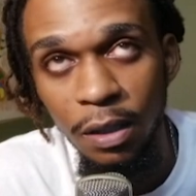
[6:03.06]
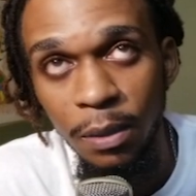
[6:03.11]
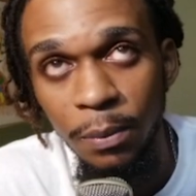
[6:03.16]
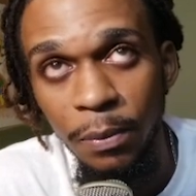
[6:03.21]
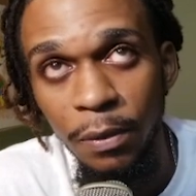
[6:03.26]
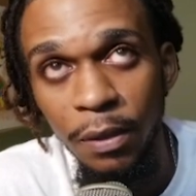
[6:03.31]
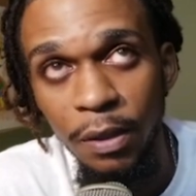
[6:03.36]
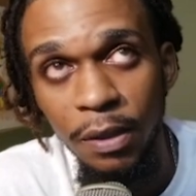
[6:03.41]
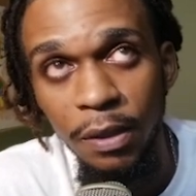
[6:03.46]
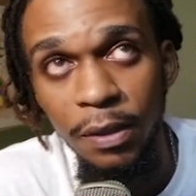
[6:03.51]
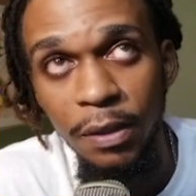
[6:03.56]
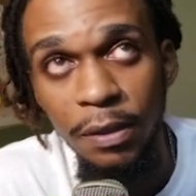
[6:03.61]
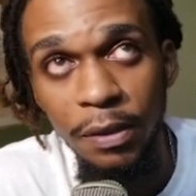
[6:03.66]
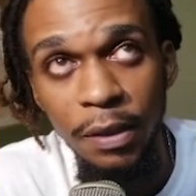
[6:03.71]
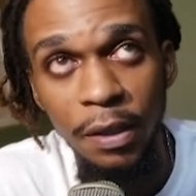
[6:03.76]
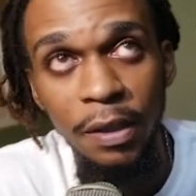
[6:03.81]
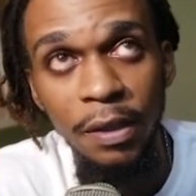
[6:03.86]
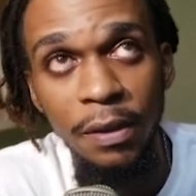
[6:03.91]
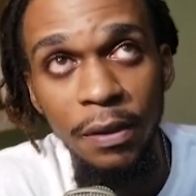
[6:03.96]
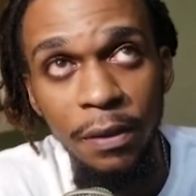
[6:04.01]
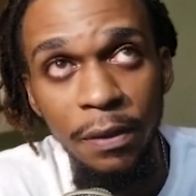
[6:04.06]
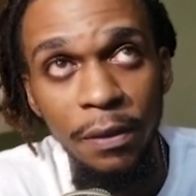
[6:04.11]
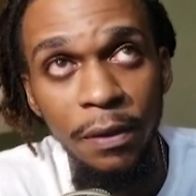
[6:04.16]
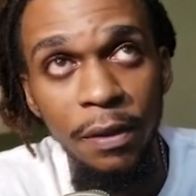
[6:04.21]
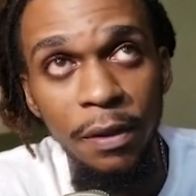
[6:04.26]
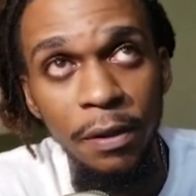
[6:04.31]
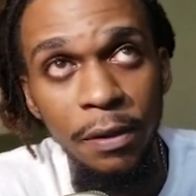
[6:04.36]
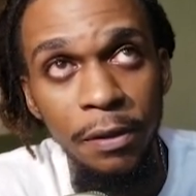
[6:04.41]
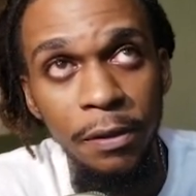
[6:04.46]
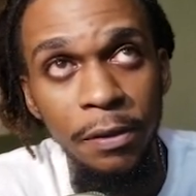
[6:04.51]
little update date
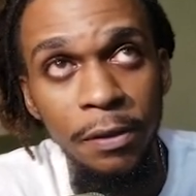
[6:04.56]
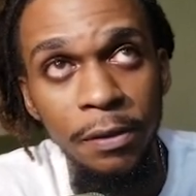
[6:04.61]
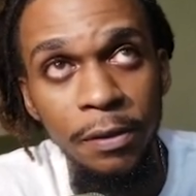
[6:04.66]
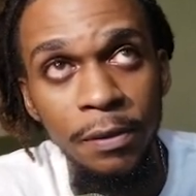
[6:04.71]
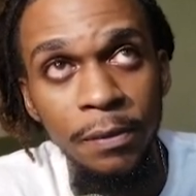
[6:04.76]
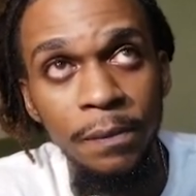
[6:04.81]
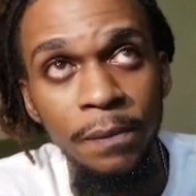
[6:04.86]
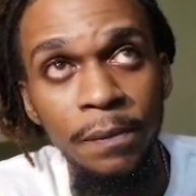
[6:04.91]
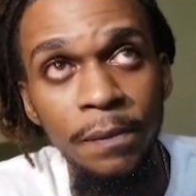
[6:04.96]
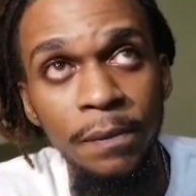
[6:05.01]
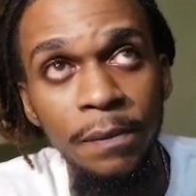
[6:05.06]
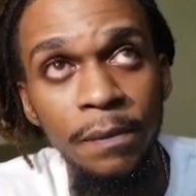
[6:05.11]
there.